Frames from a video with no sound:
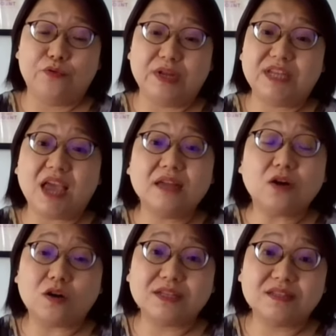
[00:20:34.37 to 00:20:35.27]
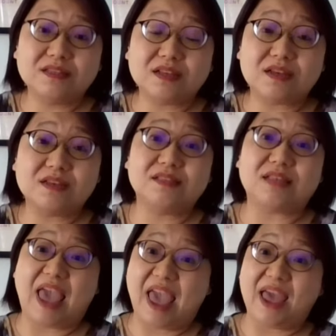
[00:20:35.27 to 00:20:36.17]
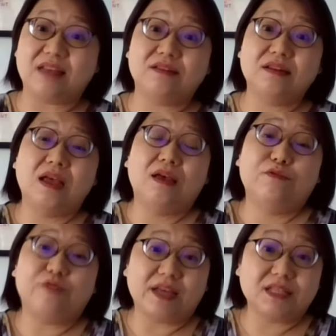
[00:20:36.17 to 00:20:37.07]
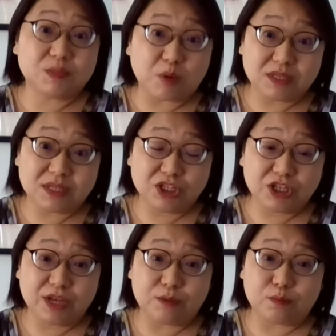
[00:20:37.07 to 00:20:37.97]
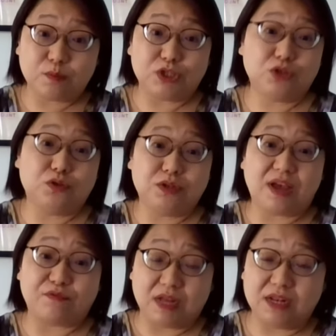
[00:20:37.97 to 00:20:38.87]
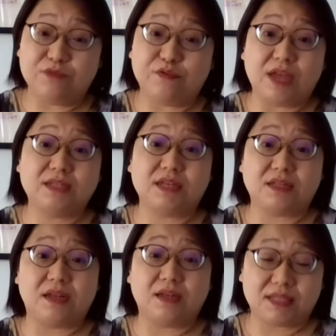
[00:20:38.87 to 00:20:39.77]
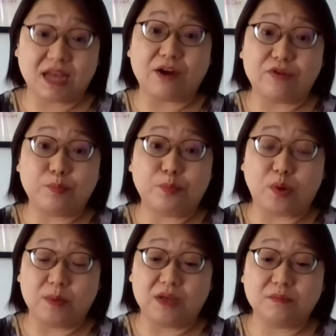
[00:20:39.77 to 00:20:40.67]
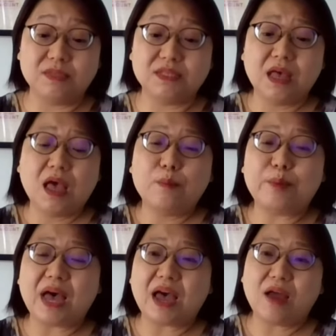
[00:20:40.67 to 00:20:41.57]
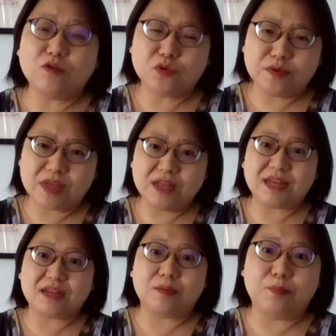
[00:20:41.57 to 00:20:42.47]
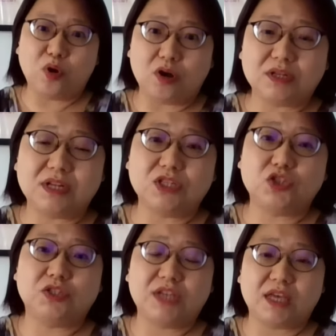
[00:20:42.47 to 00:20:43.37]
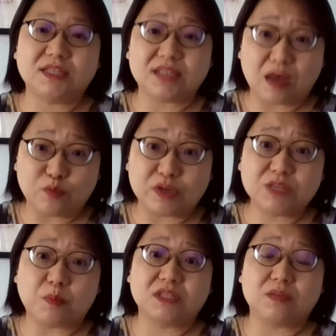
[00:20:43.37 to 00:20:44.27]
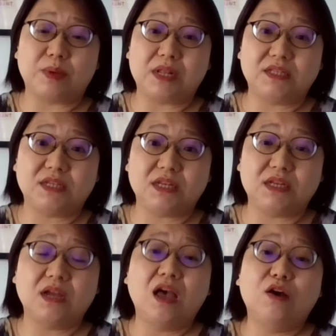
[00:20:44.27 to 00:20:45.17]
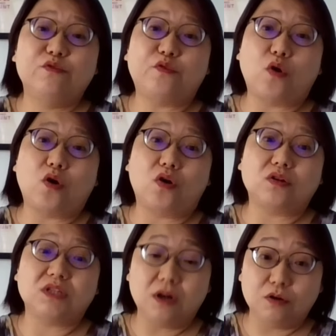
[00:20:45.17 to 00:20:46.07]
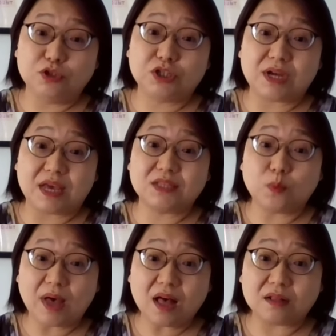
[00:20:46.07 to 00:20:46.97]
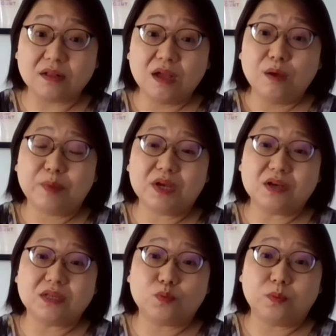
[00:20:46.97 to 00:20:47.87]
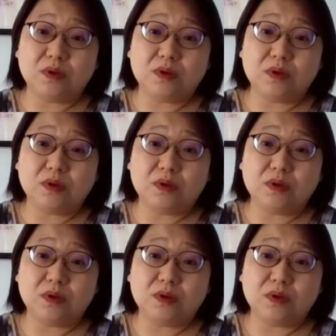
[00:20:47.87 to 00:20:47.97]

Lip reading: retain audiences and find sponsorship, which could have alleviated its current problems. But I also think that the board needs to take some responsibility for the closure as well, because